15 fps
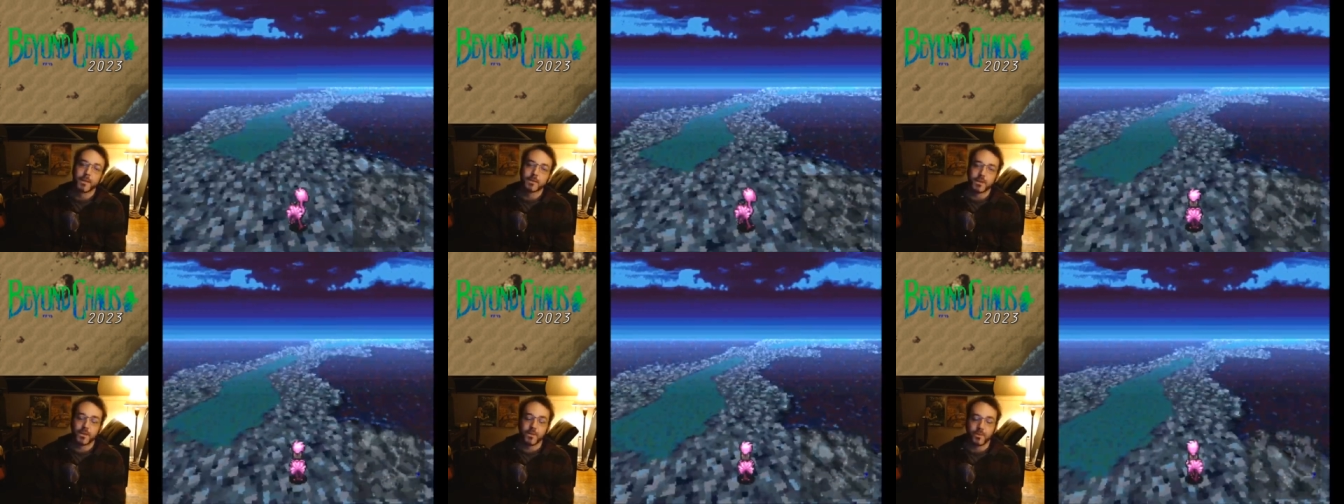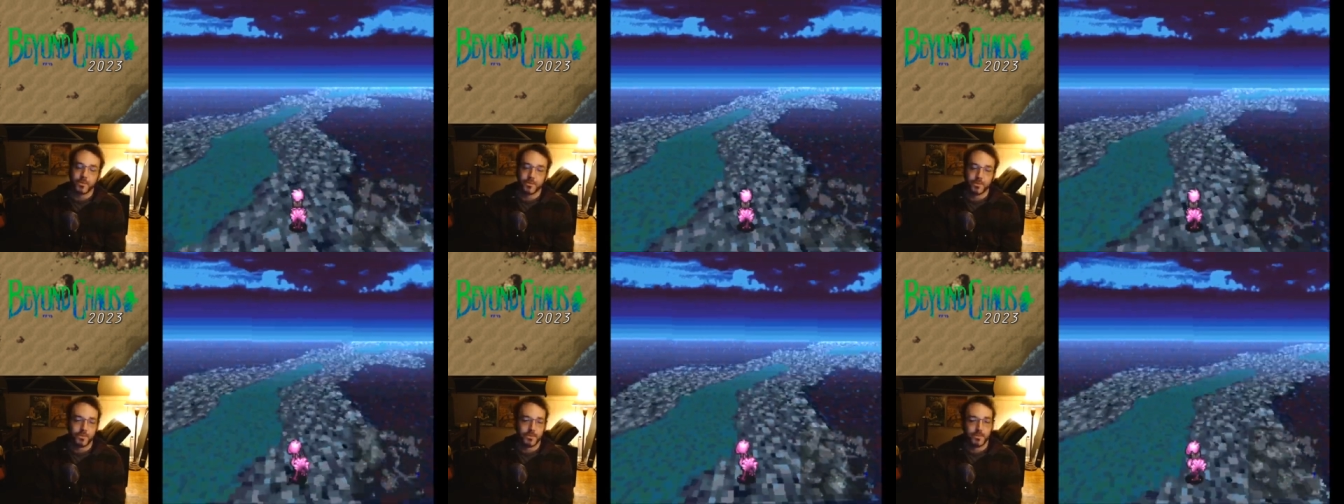So,
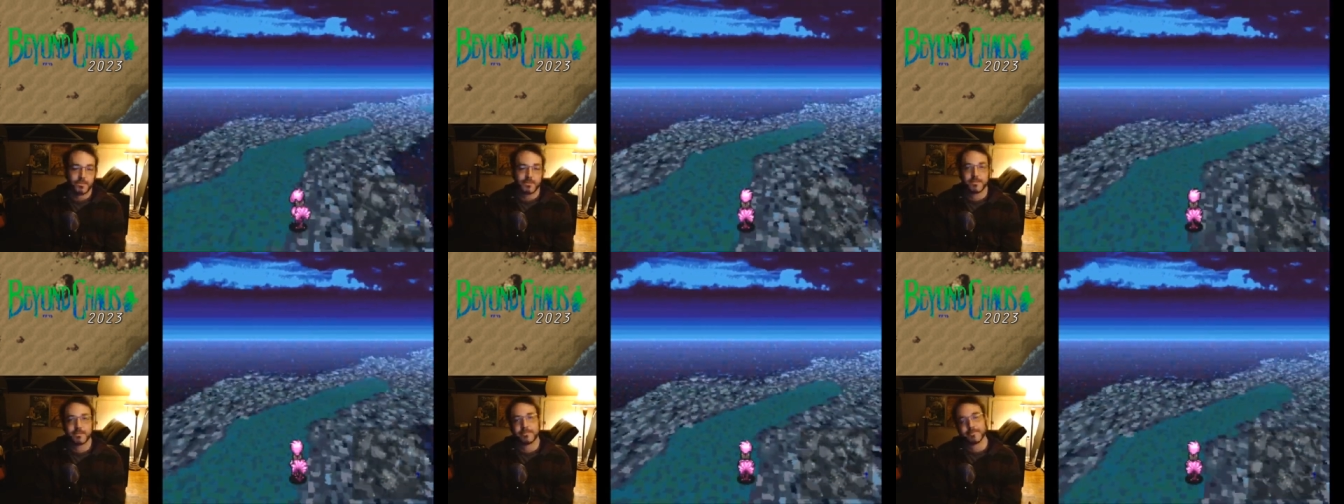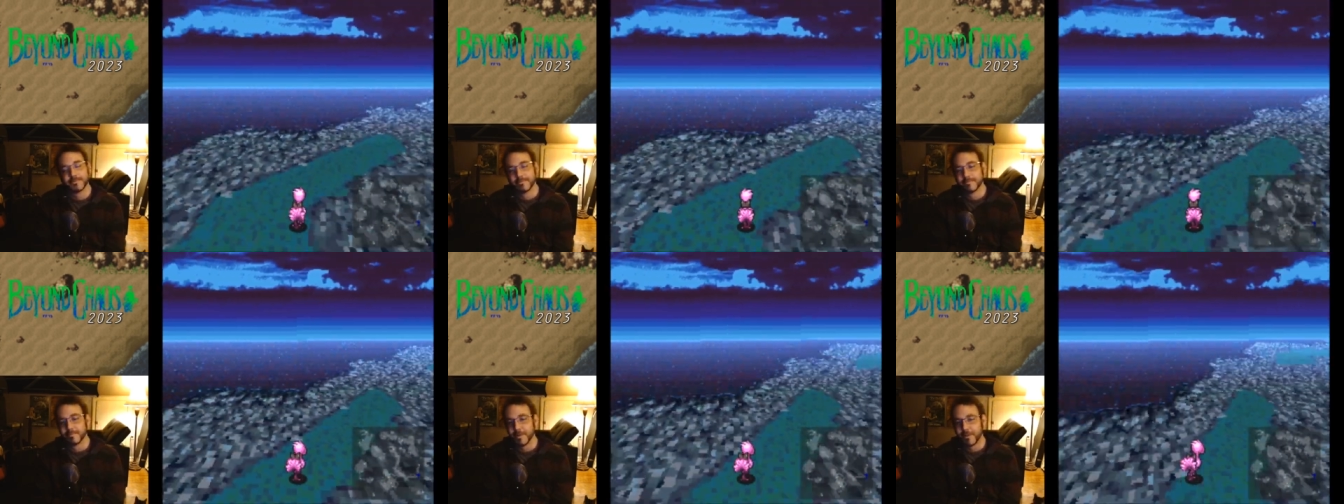
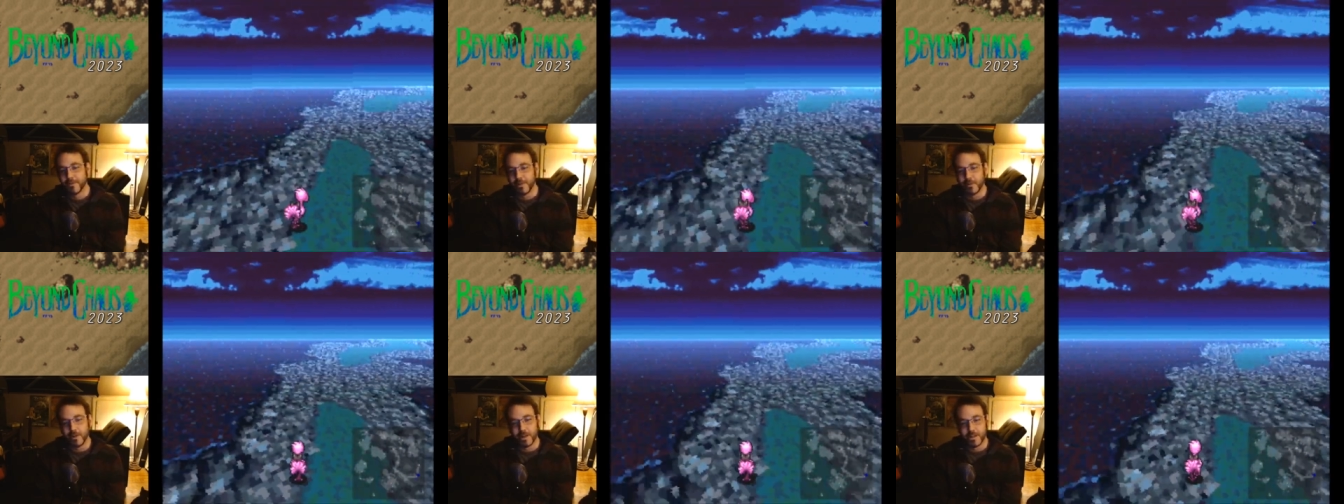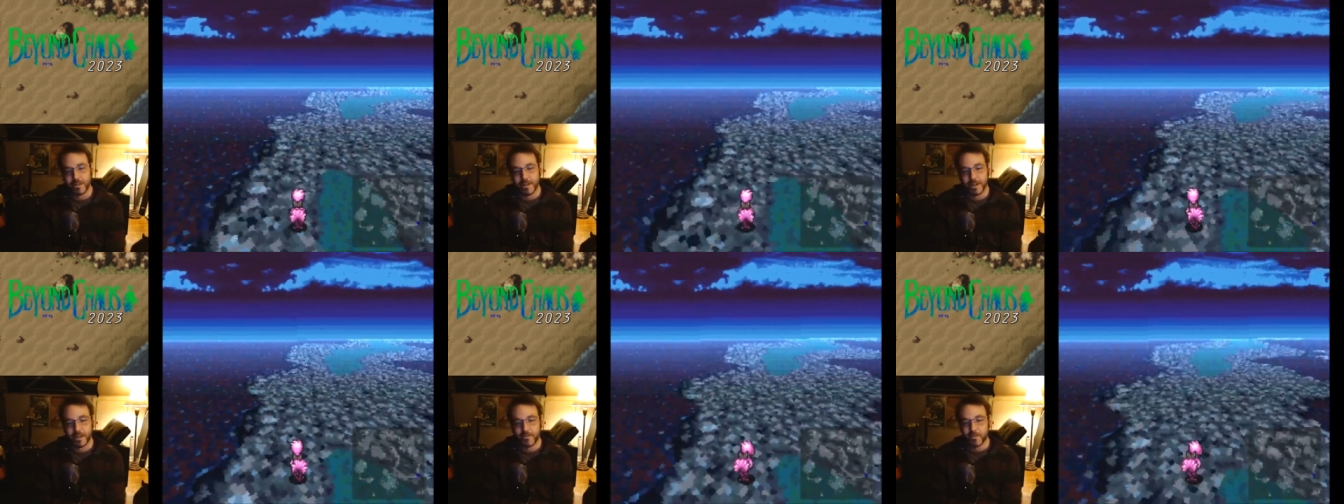my favorite
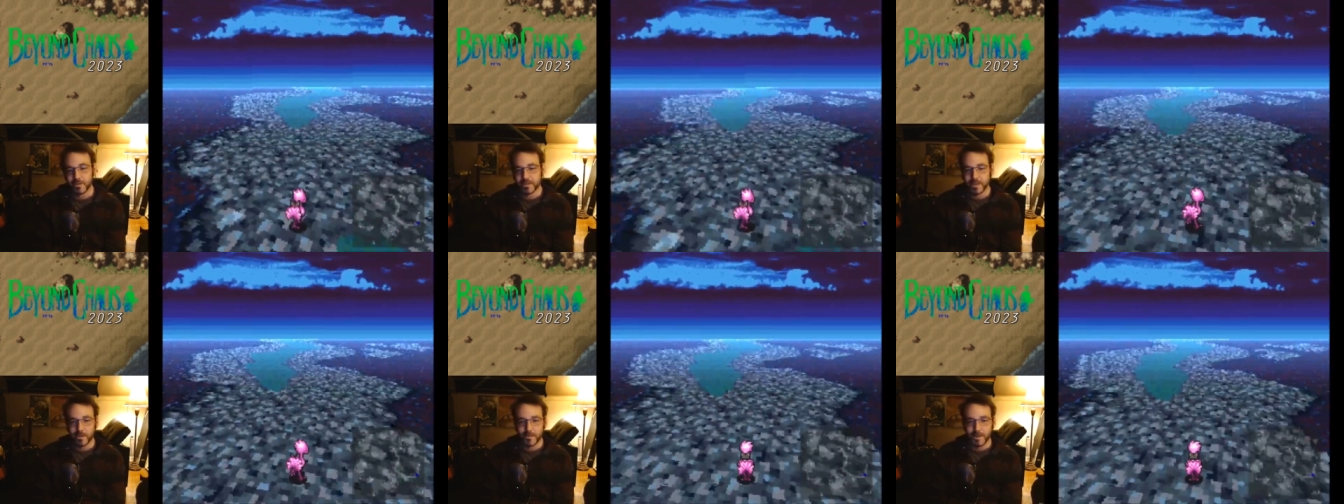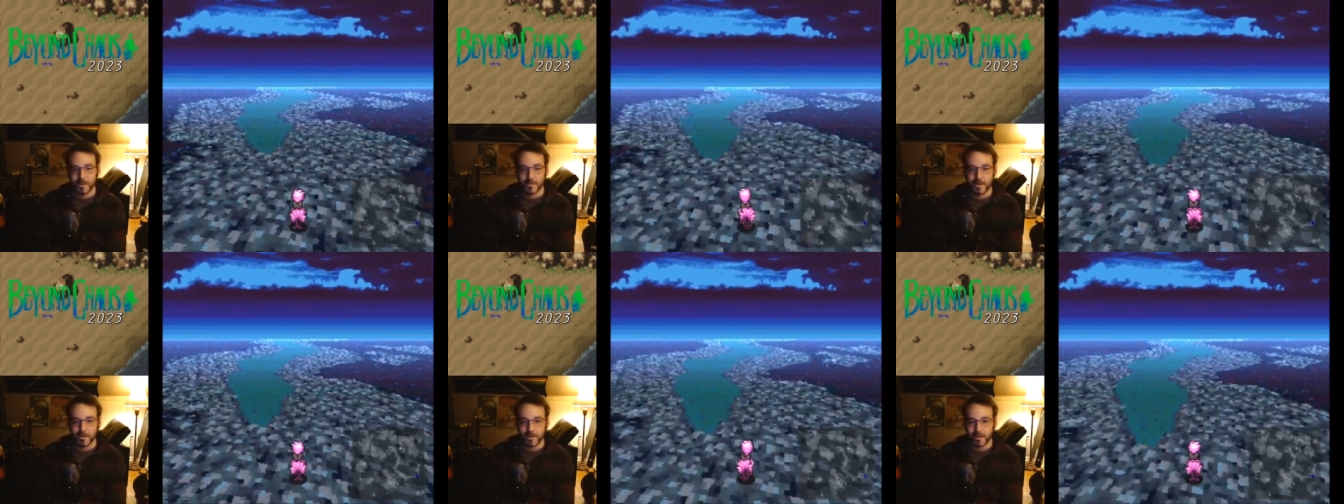holiday ever is coming
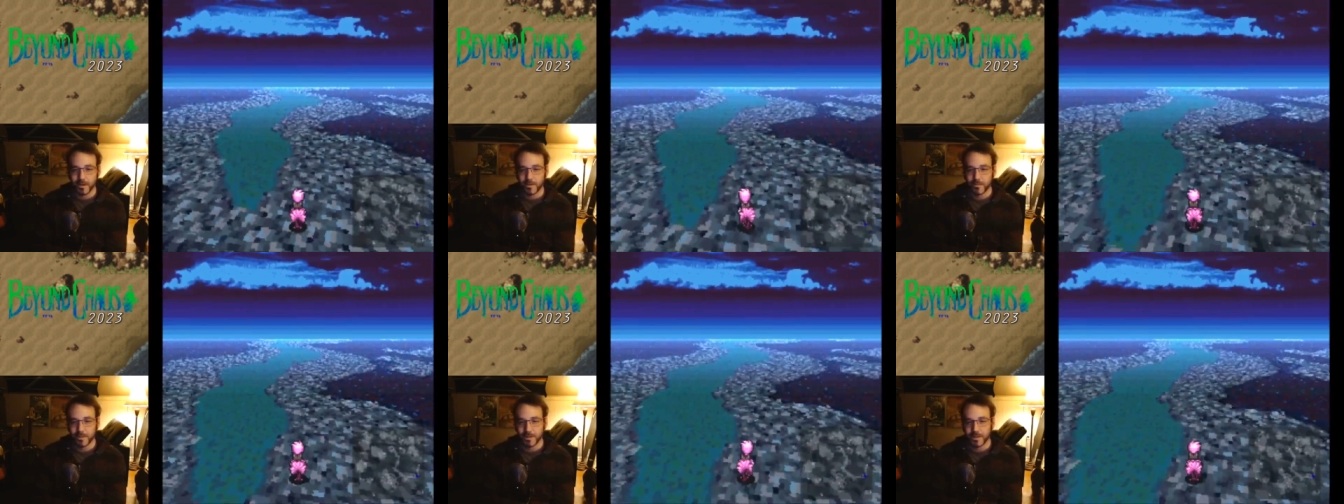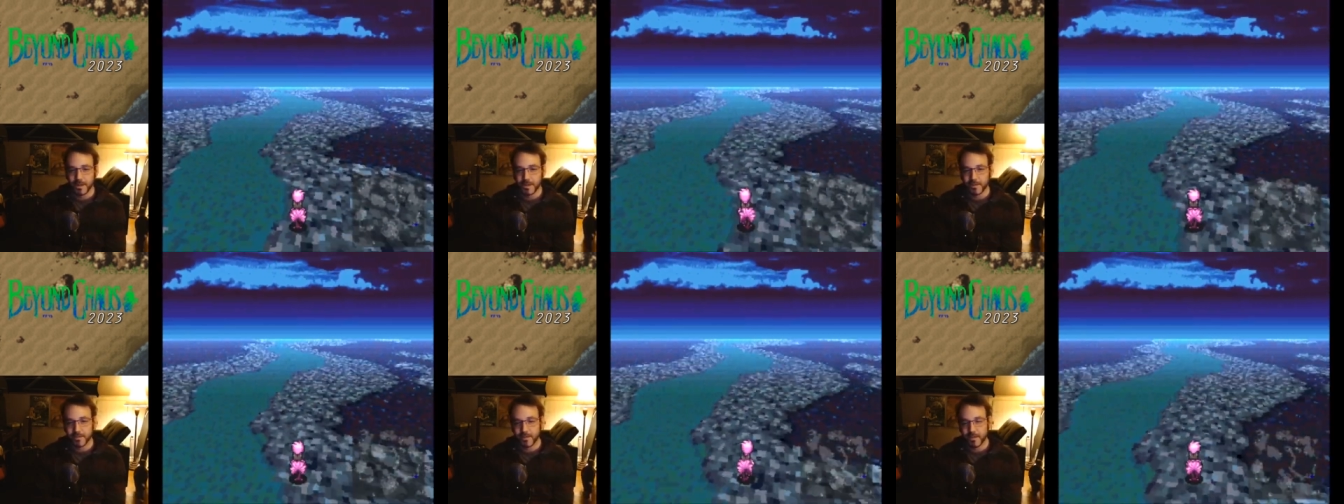up here in a couple of
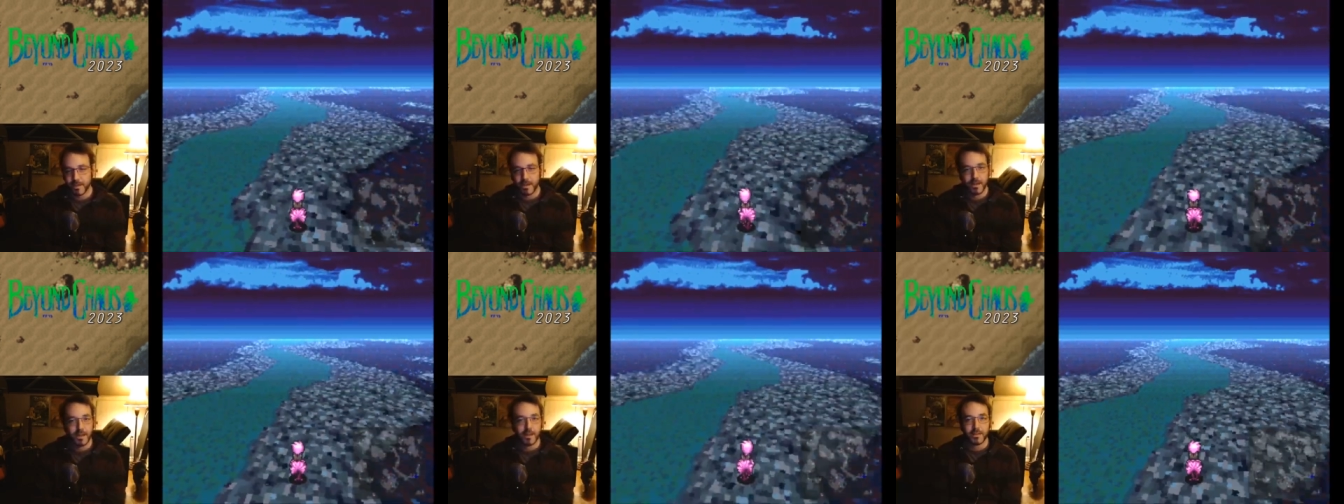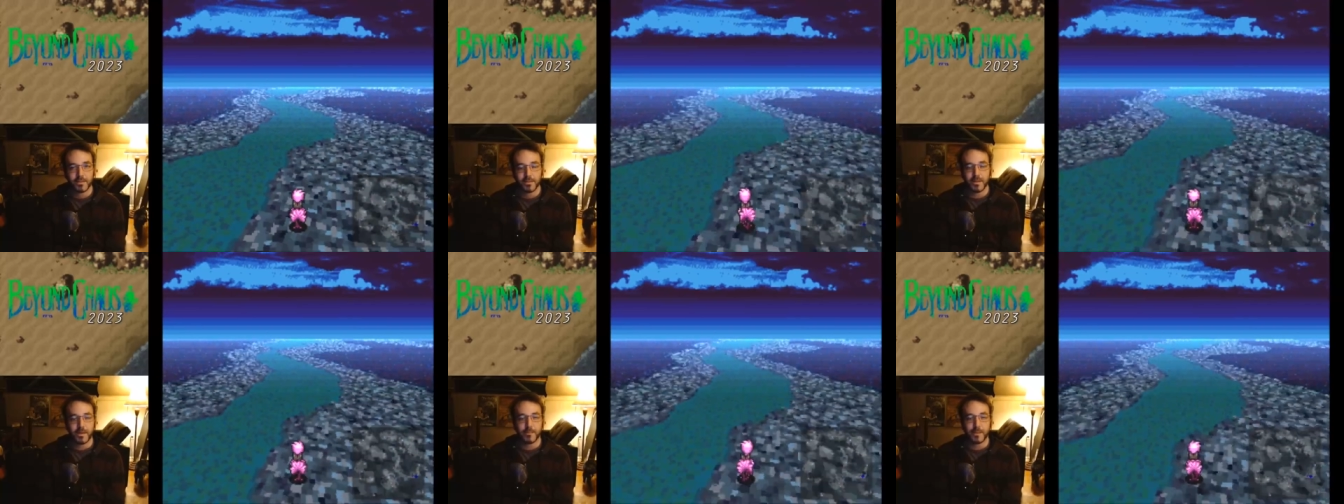days.
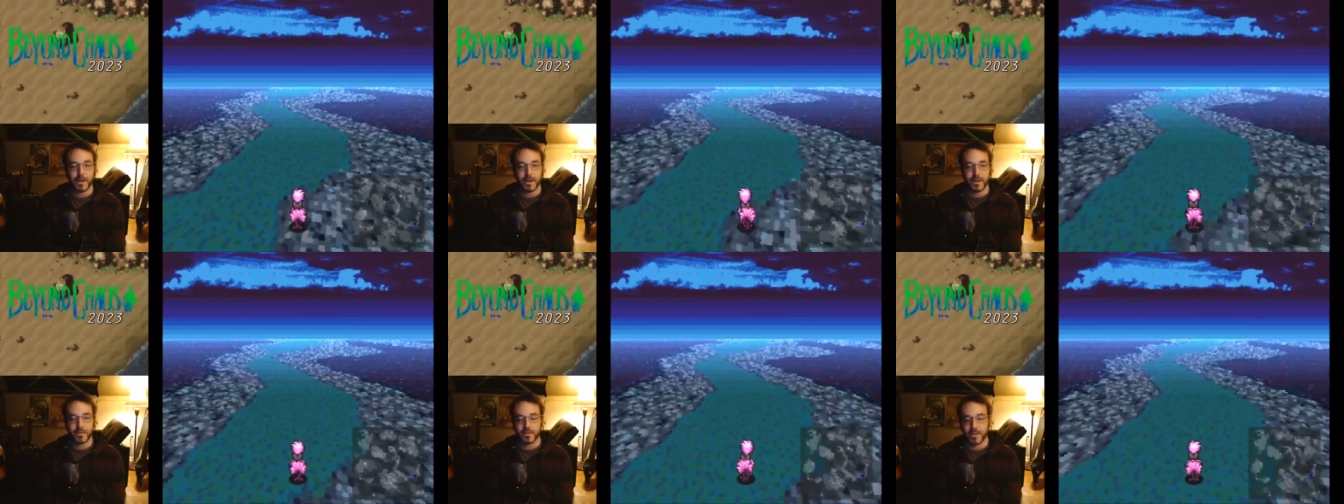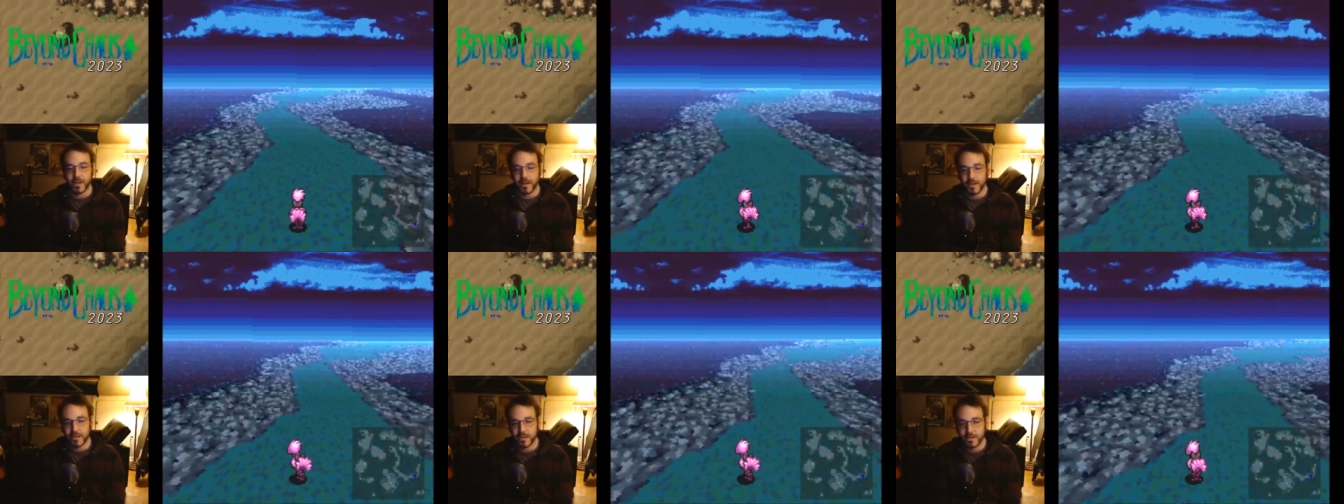St. Patty's
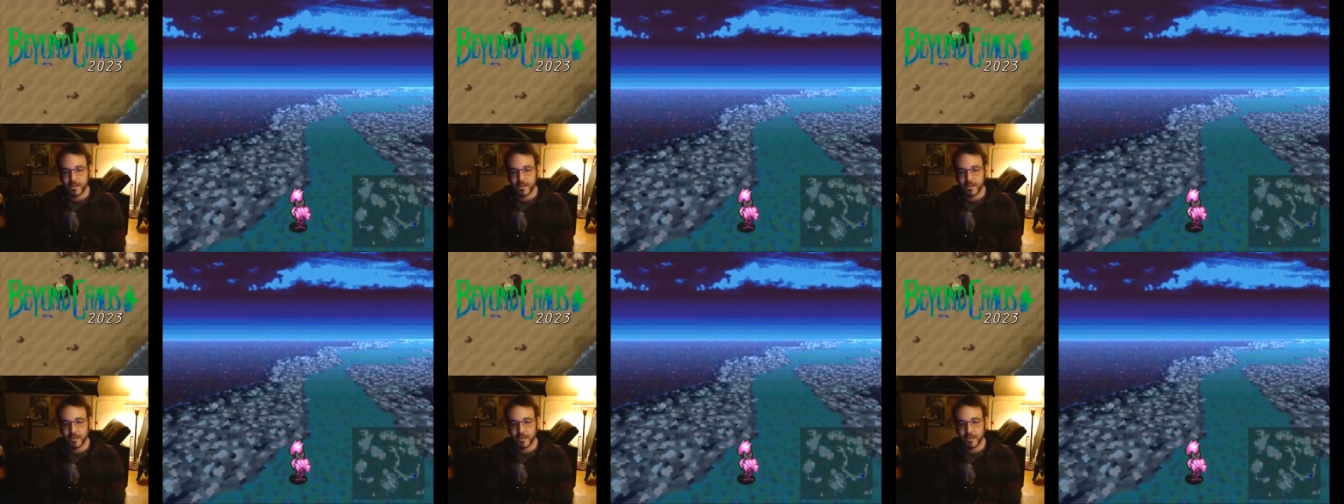Day.